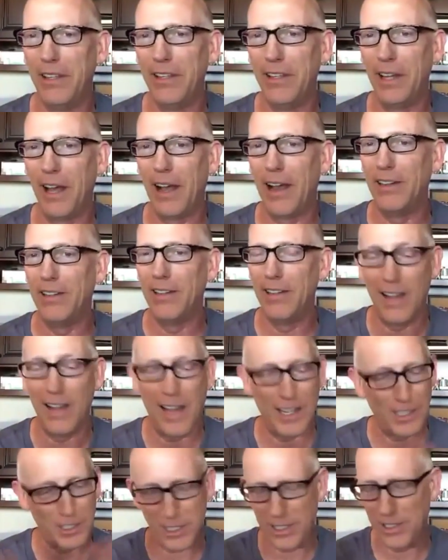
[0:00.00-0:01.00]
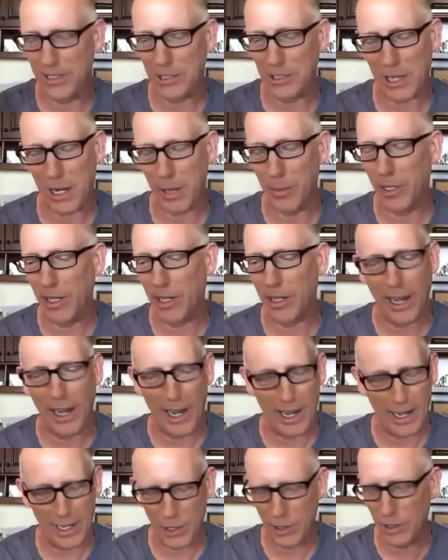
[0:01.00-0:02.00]
I did not see this coming in
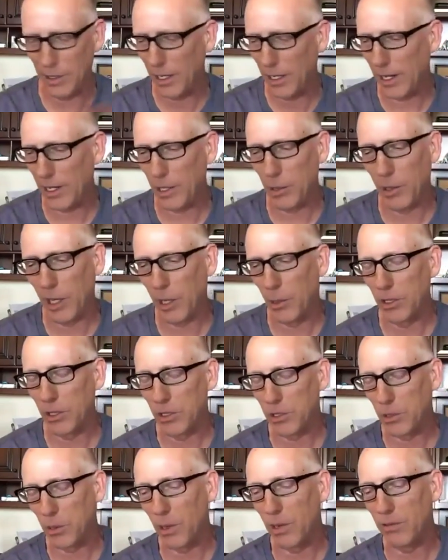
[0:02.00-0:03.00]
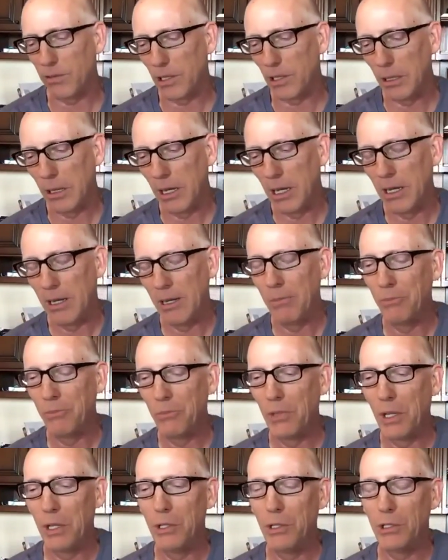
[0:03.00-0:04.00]
any way whatsoever.
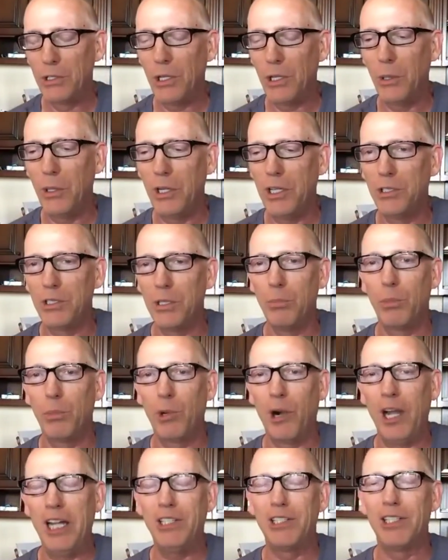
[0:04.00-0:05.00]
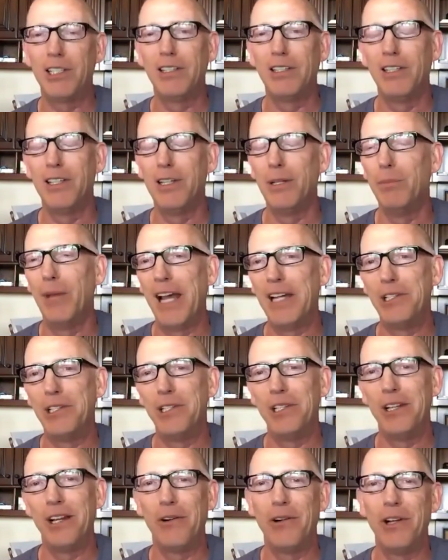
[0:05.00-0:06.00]
So he's embracing the
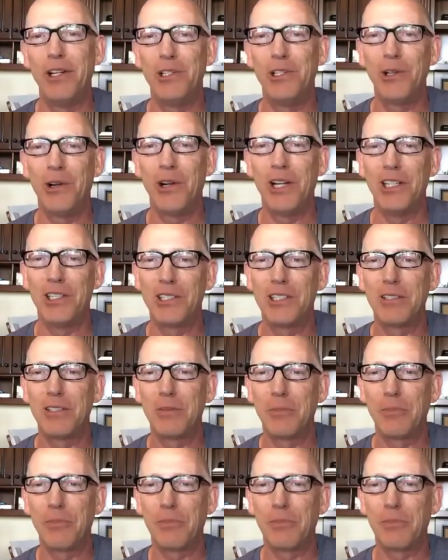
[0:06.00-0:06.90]
imaginary choice.